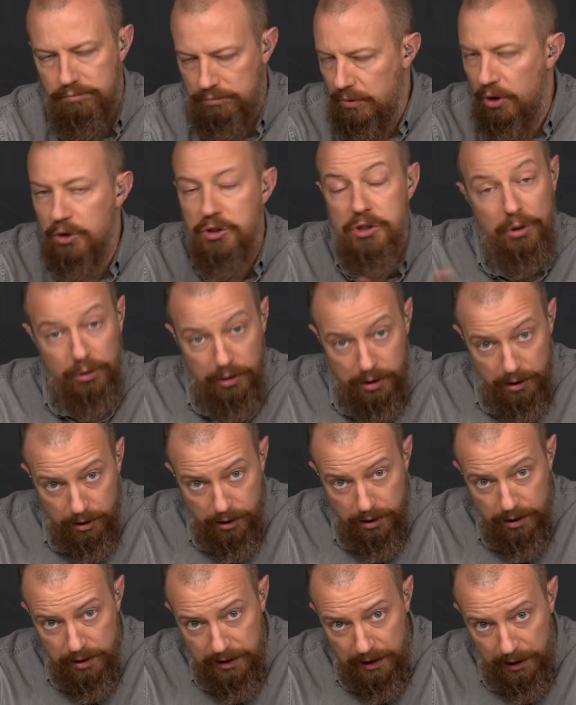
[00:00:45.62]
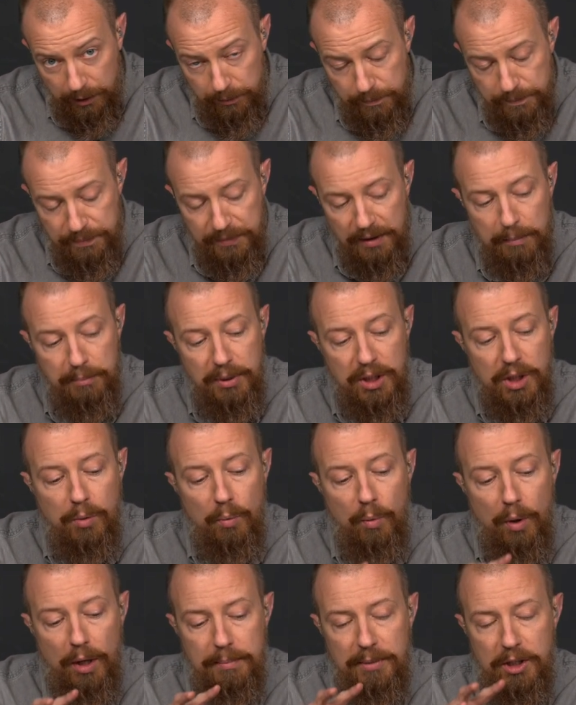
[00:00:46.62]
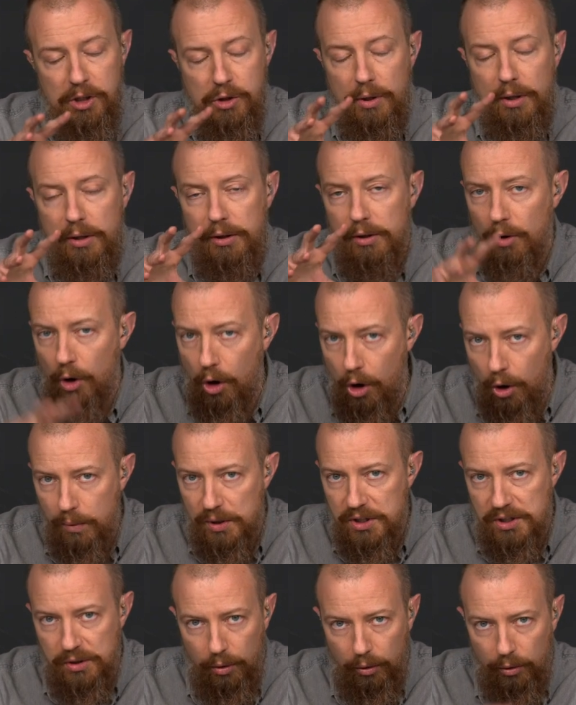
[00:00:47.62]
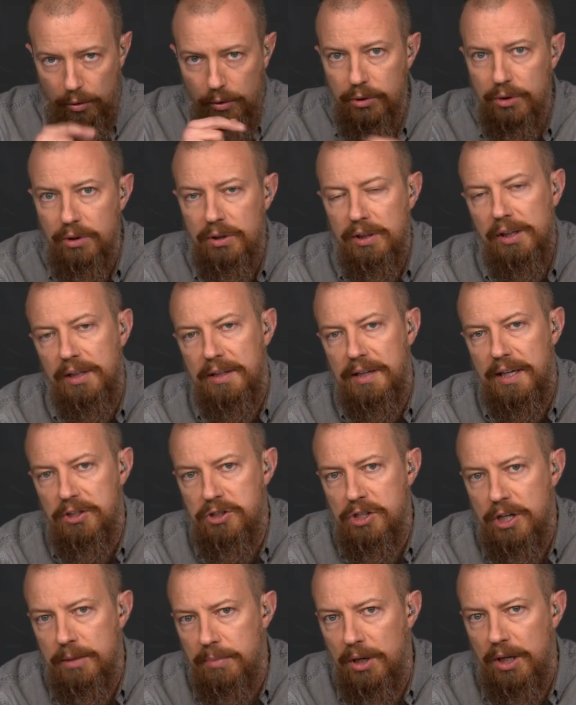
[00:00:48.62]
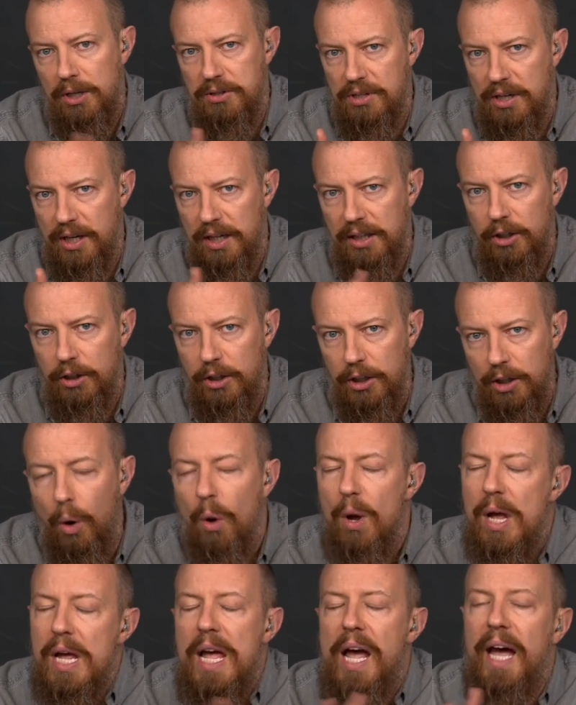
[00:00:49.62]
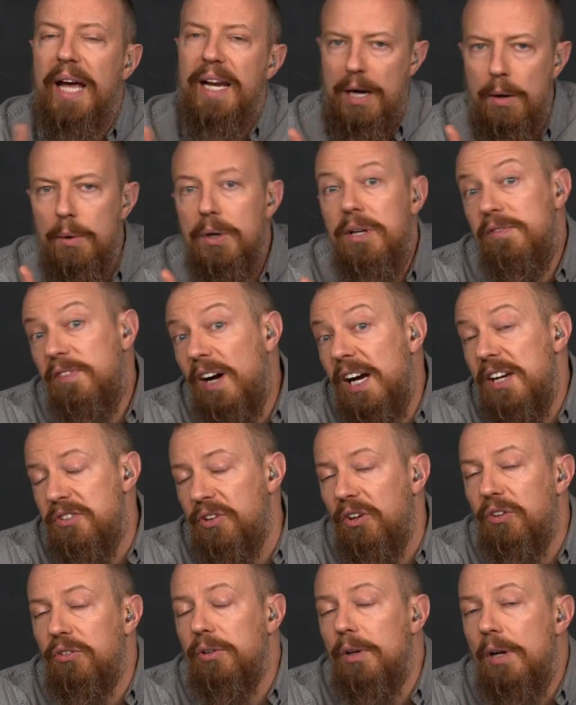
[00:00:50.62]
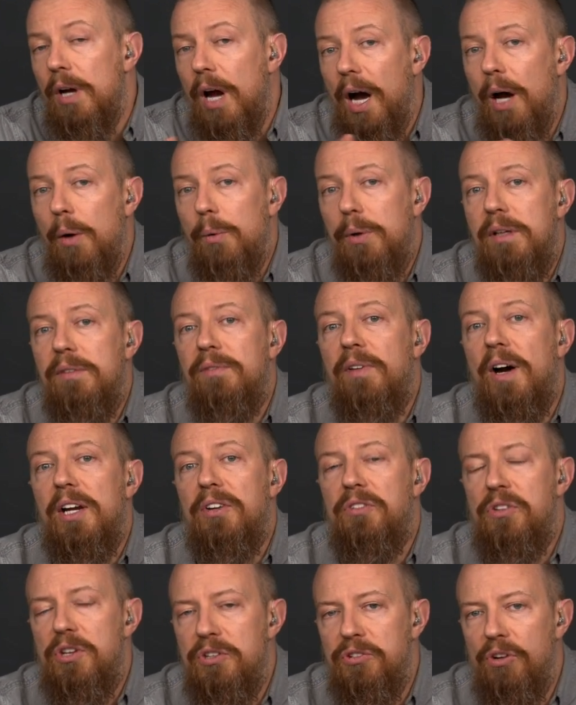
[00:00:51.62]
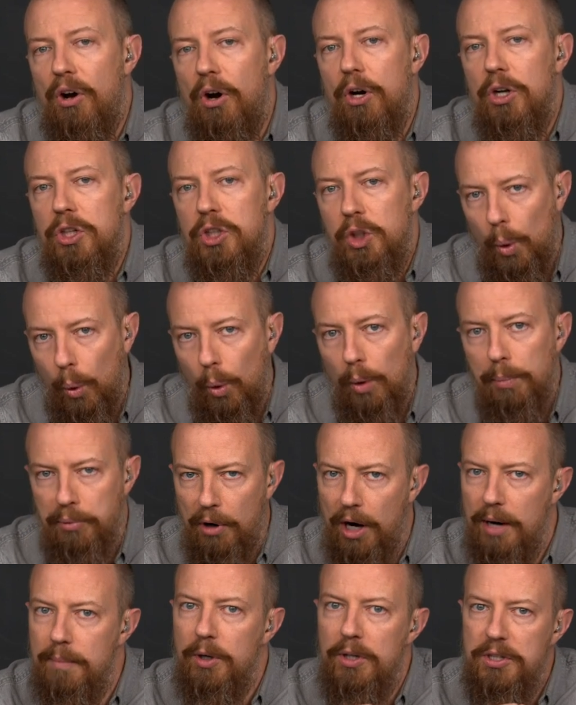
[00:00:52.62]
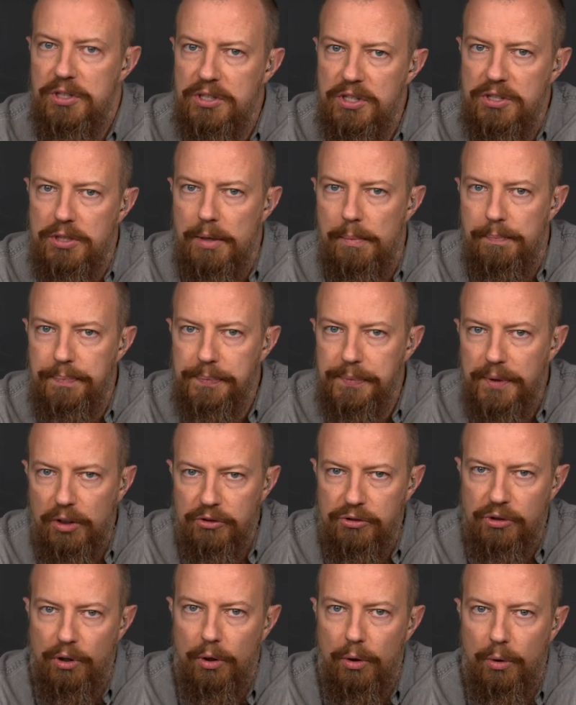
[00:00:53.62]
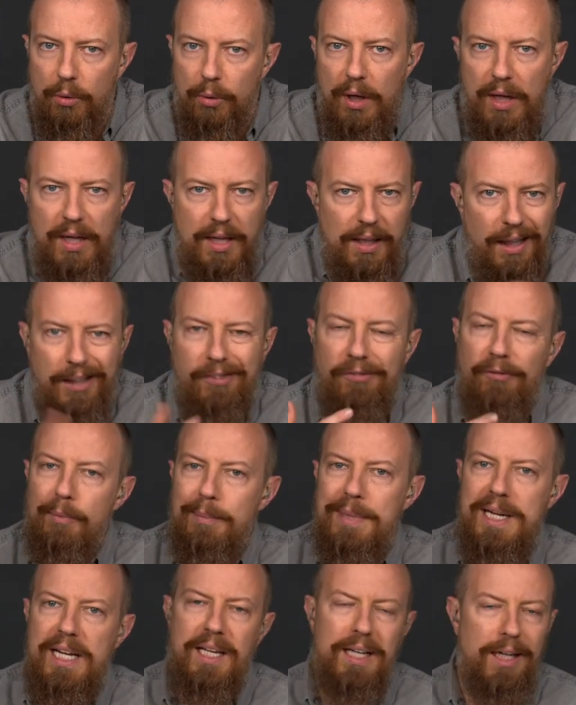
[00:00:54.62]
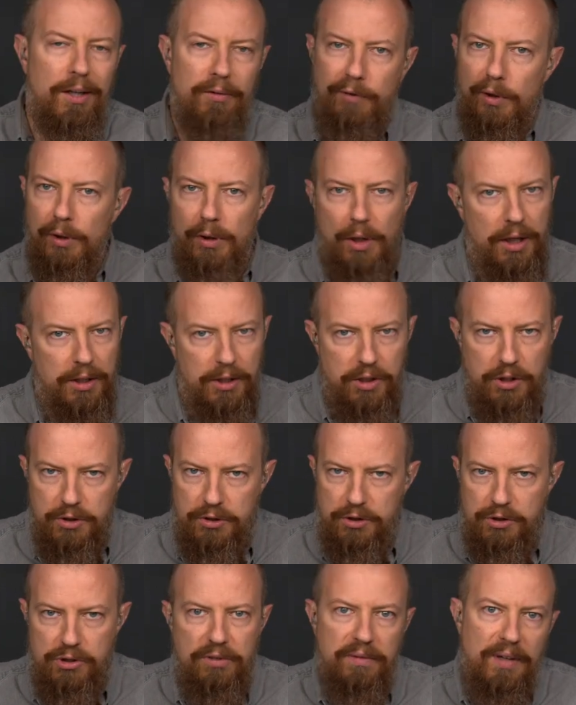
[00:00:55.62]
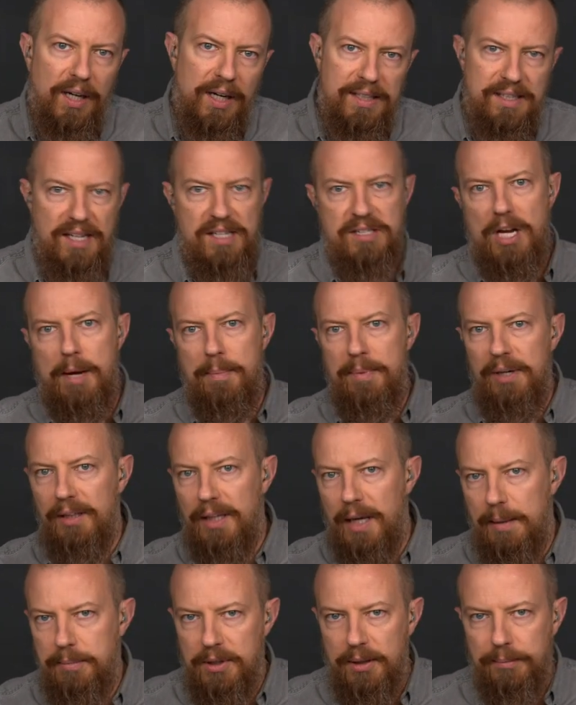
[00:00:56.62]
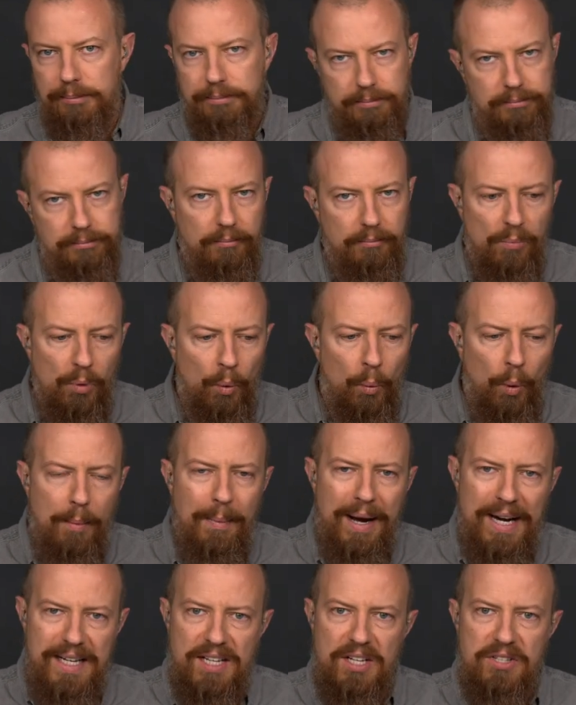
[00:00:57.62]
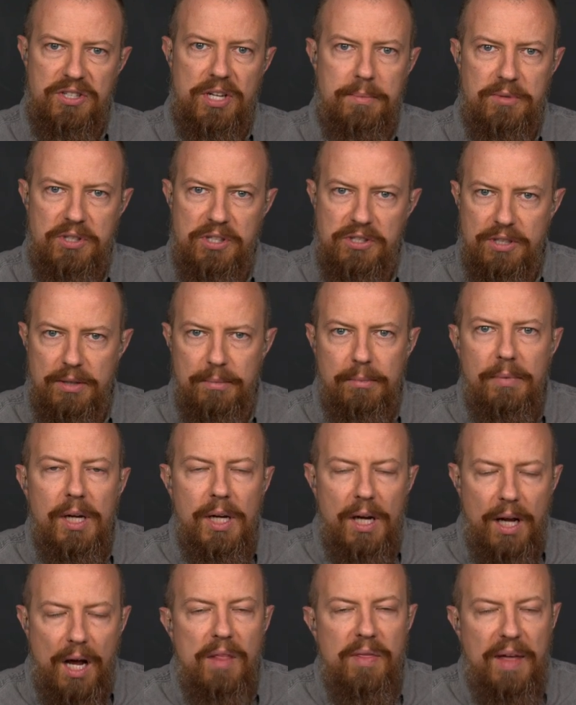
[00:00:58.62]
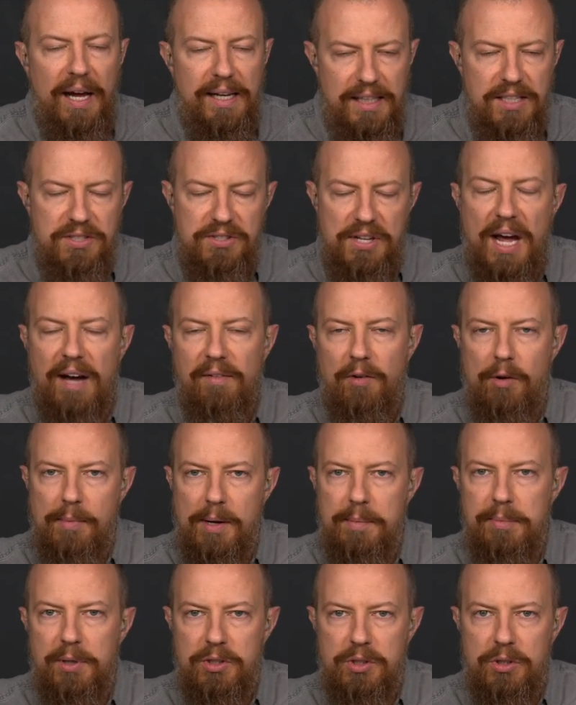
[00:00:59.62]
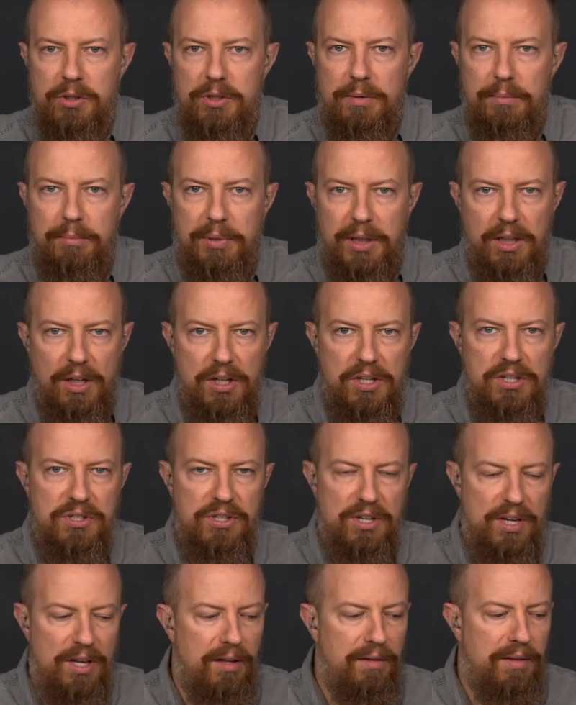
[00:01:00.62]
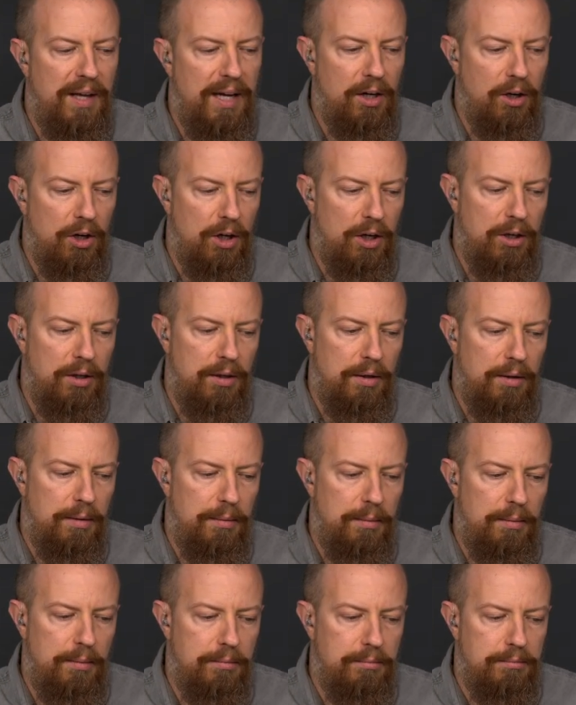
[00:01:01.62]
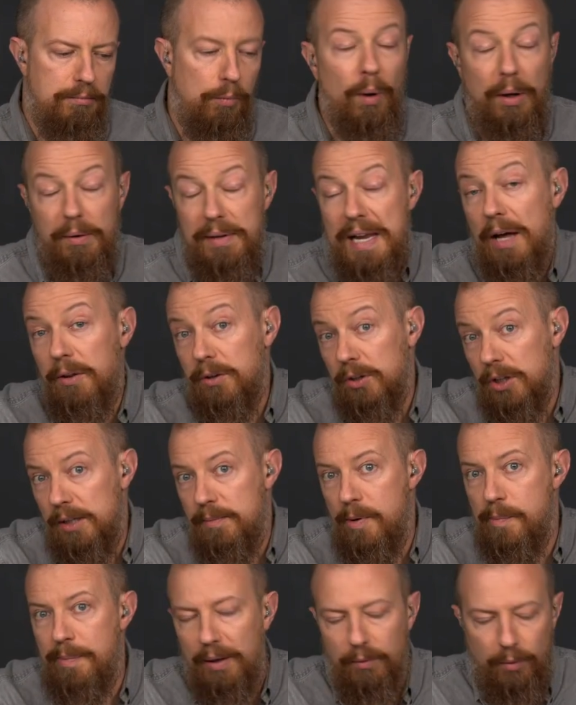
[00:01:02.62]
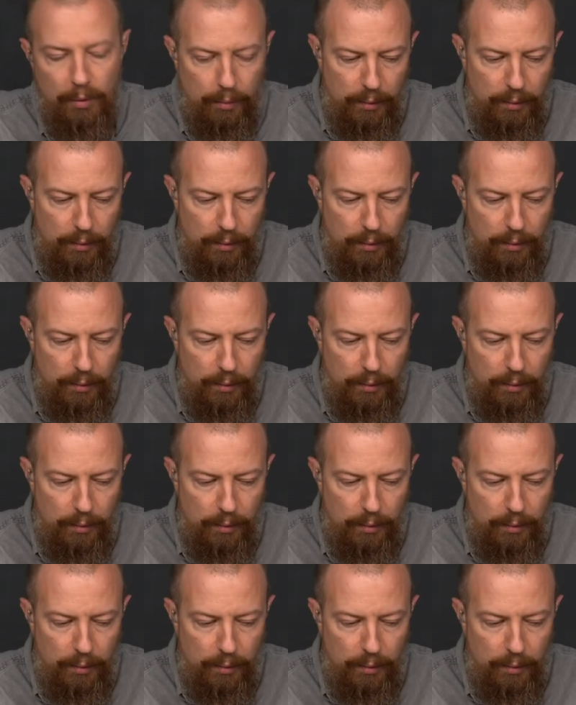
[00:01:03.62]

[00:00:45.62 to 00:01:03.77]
they're still going to go to the cloud, but you want to make sure that they're always local, you click that checkbox and there you go. And I would advise this. I would advise this on your primary system. So like for me and I know for a lot of users, you've got a desktop and a laptop. Well, my desktop system, that needs to have all my pictures because they are well, now they're going to be, well,